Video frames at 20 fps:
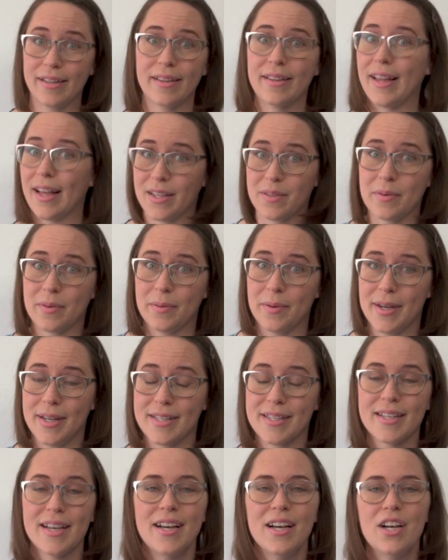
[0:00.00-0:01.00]
that's what it
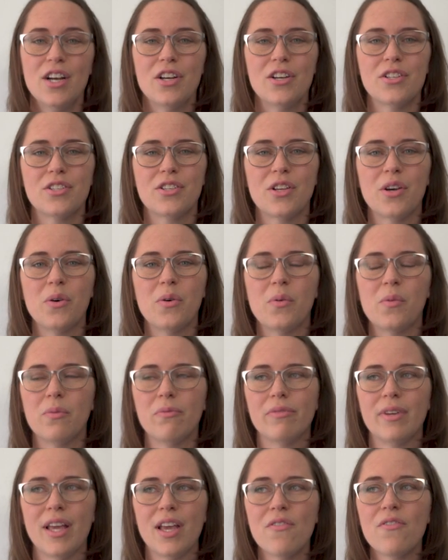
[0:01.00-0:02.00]
was.
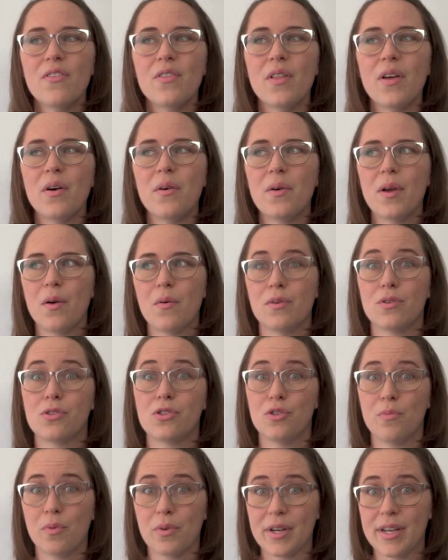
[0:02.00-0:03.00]
So even though it was
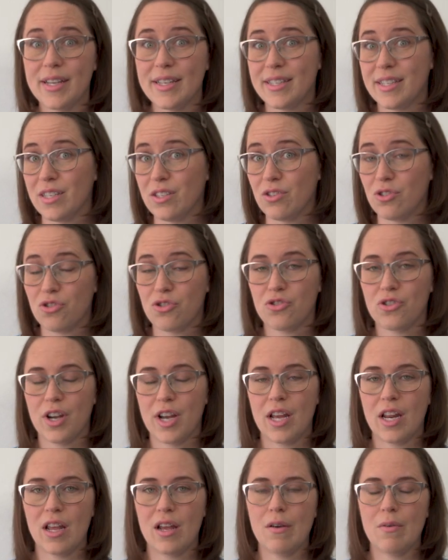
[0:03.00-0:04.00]
super easy and
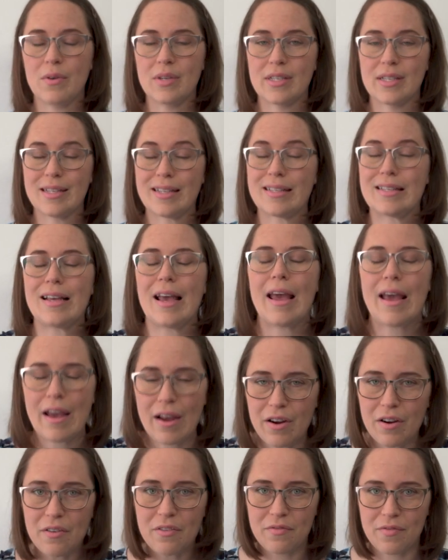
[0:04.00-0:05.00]
straight, it was
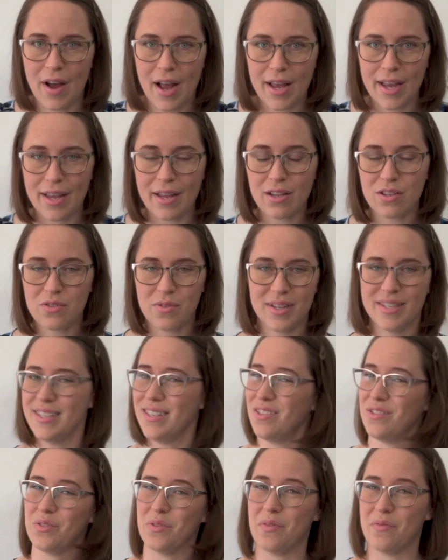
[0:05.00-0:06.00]
terrifying, so I
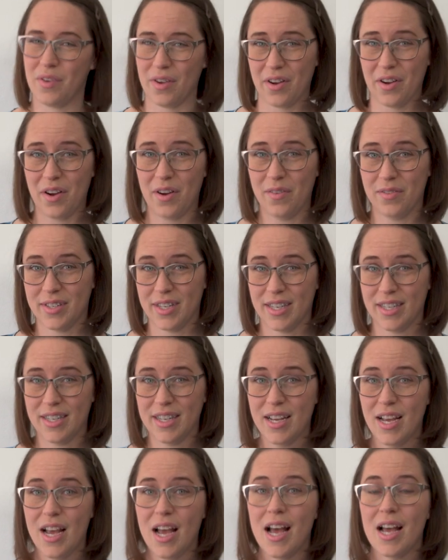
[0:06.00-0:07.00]
didn't do it very
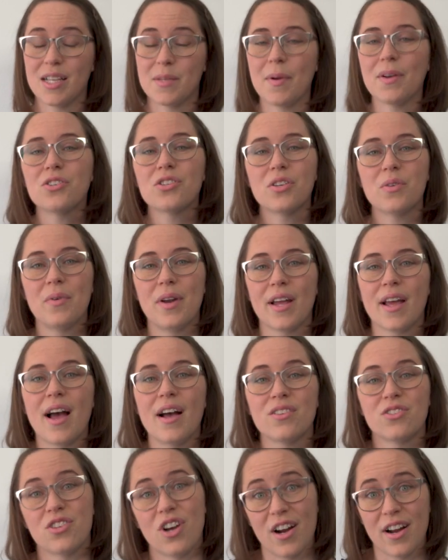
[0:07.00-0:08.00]
often, especially when it
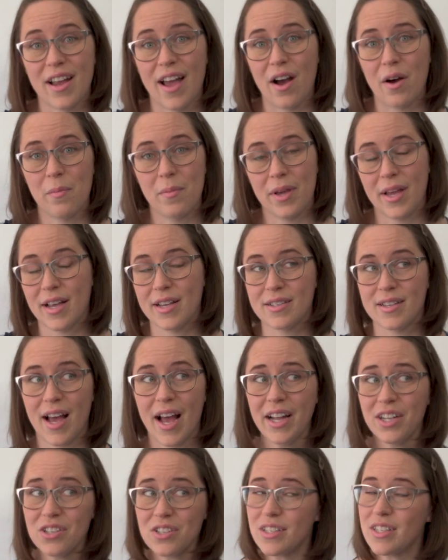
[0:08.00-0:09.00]
got dark out, because
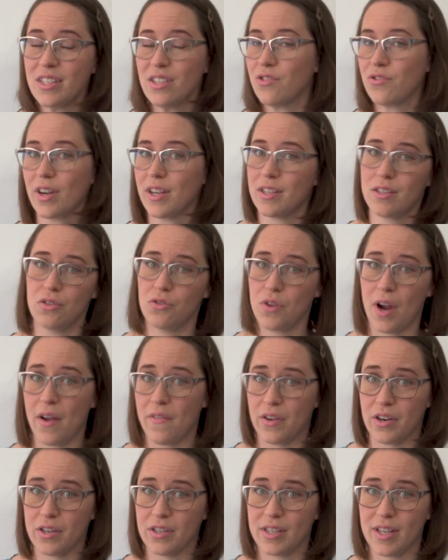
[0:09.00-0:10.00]
I just didn't trust the
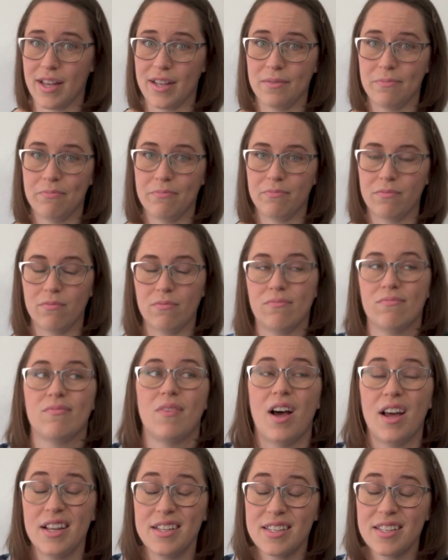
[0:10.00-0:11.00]
drivers, and
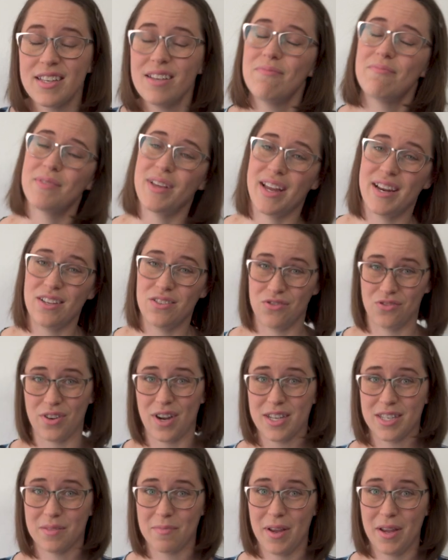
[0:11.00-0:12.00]
honestly, they didn't
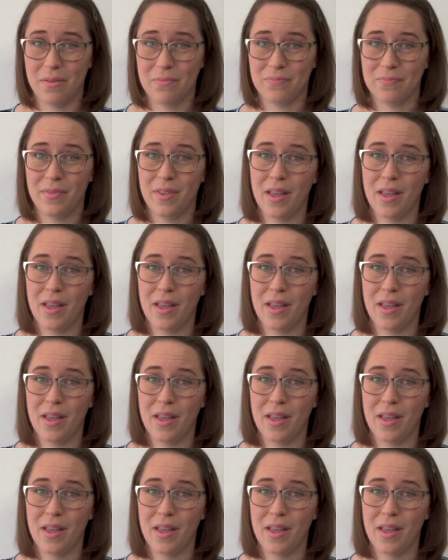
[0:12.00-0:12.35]
trust me.